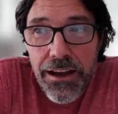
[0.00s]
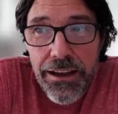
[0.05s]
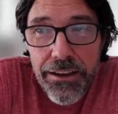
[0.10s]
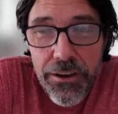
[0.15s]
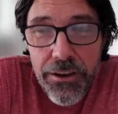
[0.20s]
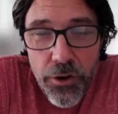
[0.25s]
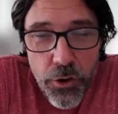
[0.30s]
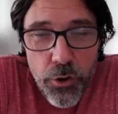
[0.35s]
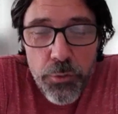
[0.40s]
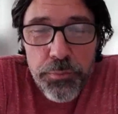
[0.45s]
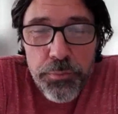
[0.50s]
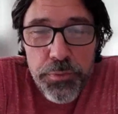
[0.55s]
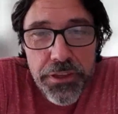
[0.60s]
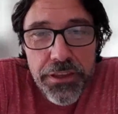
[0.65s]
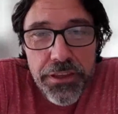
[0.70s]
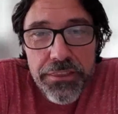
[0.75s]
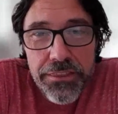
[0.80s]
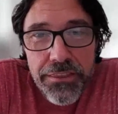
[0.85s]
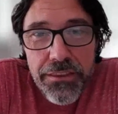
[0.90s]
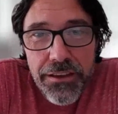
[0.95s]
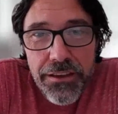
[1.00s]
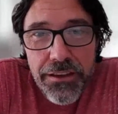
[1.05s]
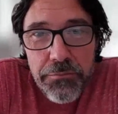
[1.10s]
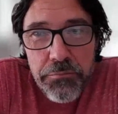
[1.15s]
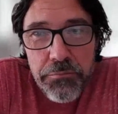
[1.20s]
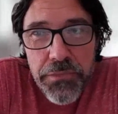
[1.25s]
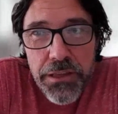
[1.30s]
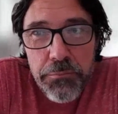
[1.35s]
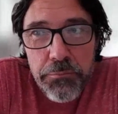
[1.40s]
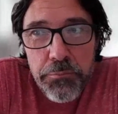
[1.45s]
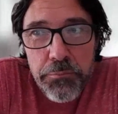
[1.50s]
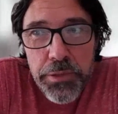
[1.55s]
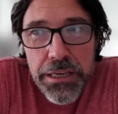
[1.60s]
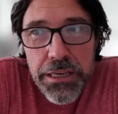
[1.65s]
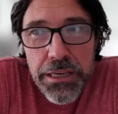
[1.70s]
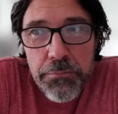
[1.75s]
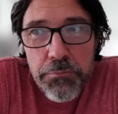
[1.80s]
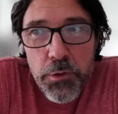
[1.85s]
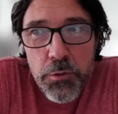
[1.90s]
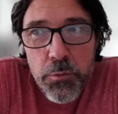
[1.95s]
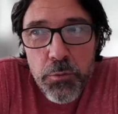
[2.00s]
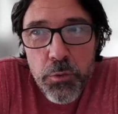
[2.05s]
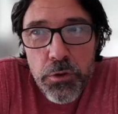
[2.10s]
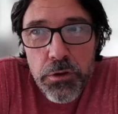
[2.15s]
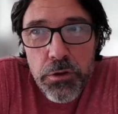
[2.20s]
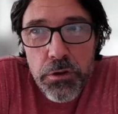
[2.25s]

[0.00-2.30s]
I hope that people